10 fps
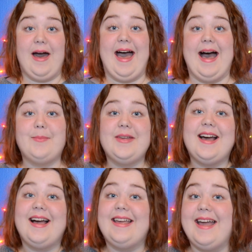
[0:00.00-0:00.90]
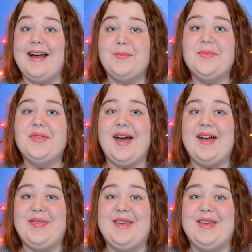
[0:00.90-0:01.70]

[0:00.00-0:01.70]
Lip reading: happy I am that